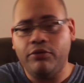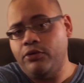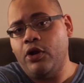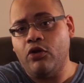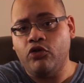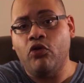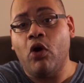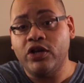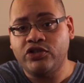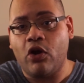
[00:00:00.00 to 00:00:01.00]
you
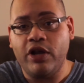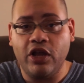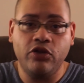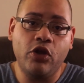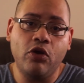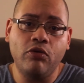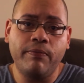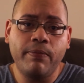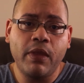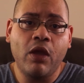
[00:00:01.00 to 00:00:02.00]
are starting anew,
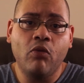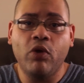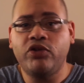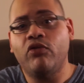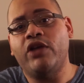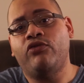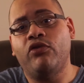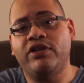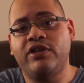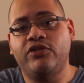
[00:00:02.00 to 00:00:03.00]
what do I
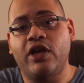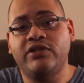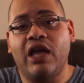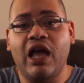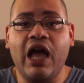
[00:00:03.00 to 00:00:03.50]
truly suggest?